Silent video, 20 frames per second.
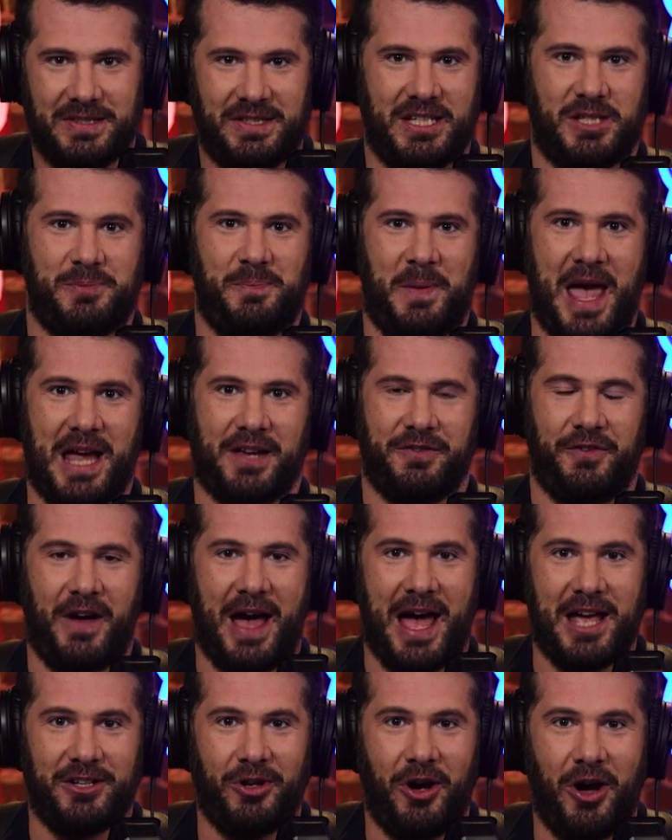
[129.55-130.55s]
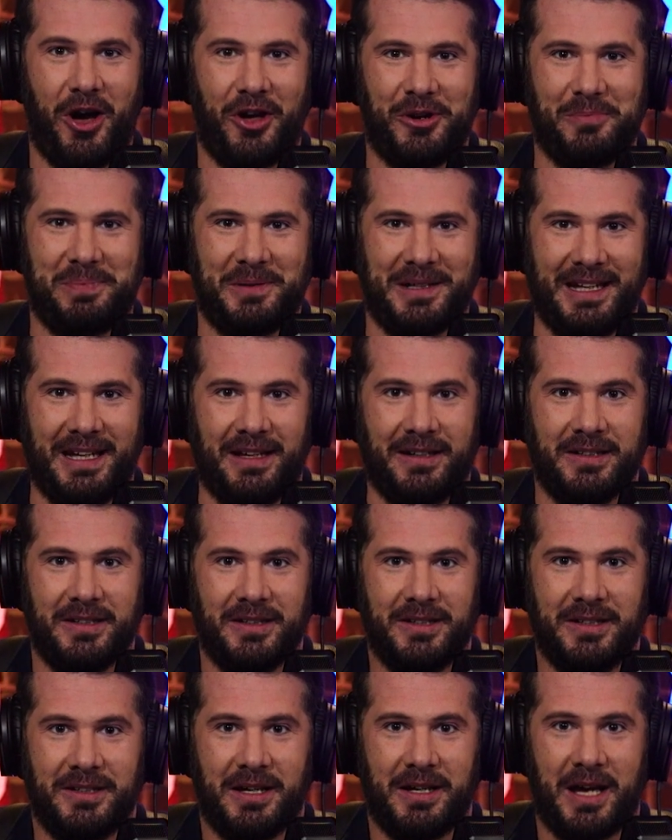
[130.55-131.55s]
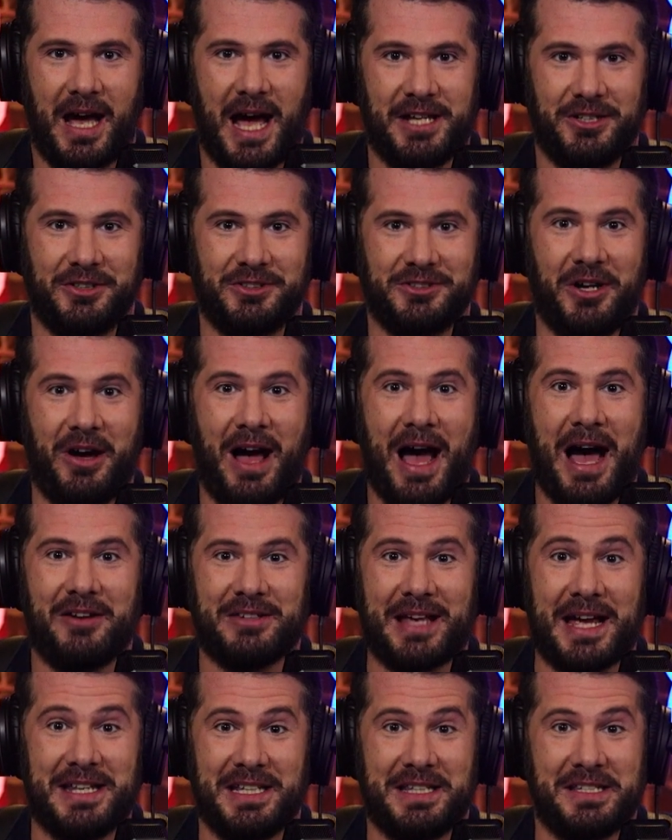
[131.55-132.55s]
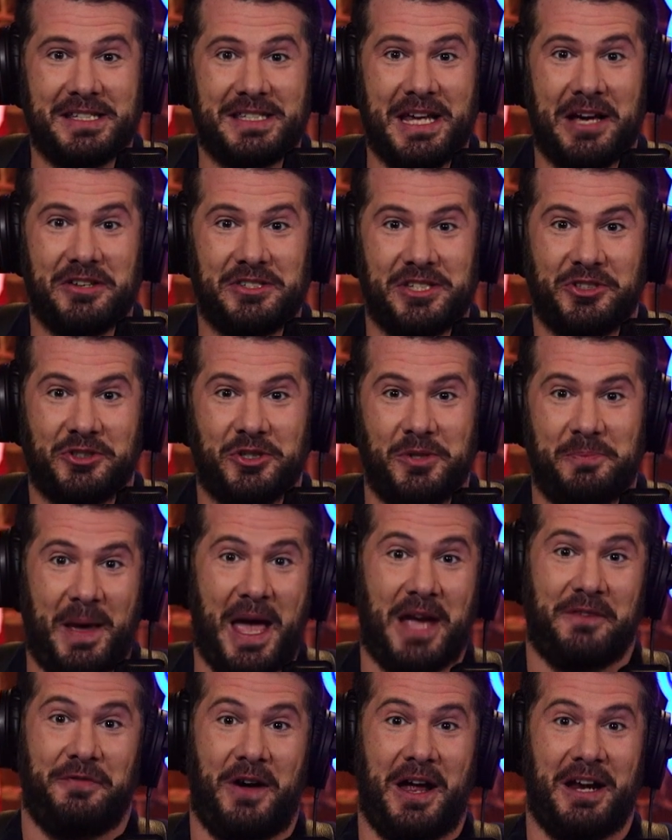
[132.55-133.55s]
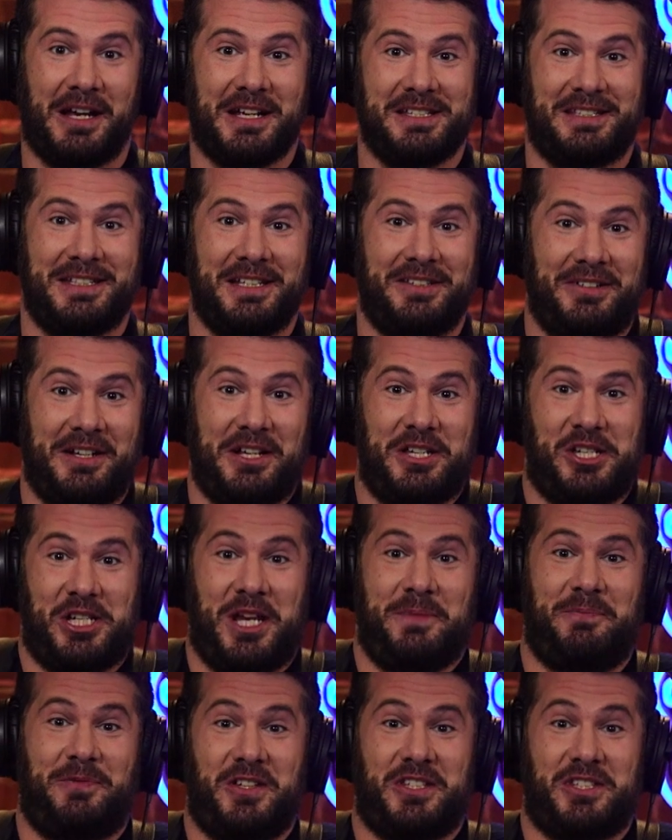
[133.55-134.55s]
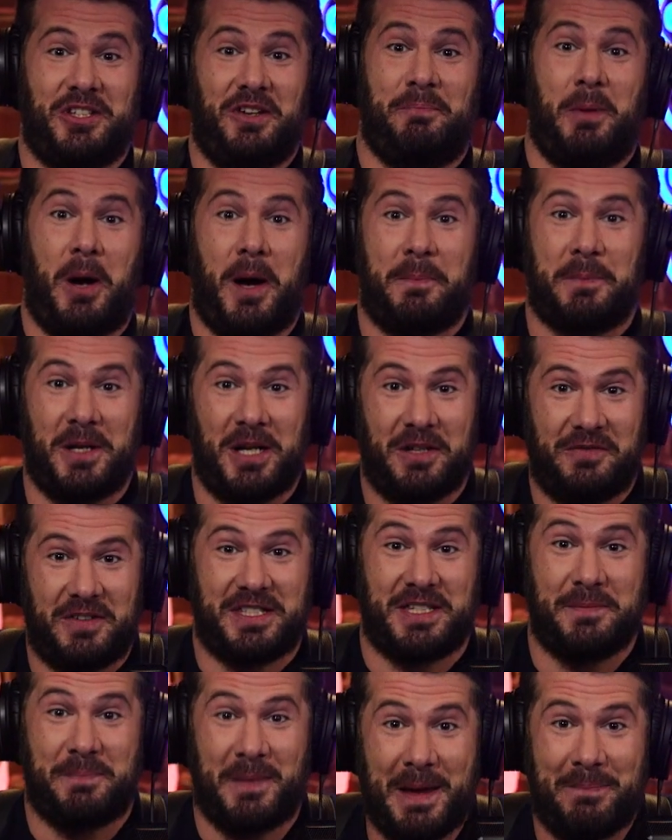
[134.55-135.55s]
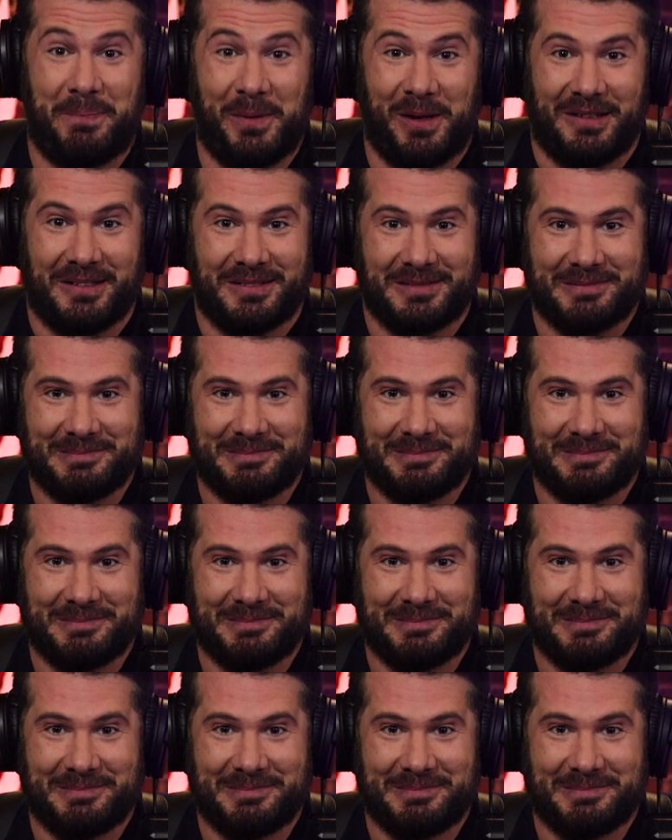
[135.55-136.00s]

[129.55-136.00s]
This backfired horribly. I don't know how, I didn't see how this could backfire considering sheep were so popular with the people.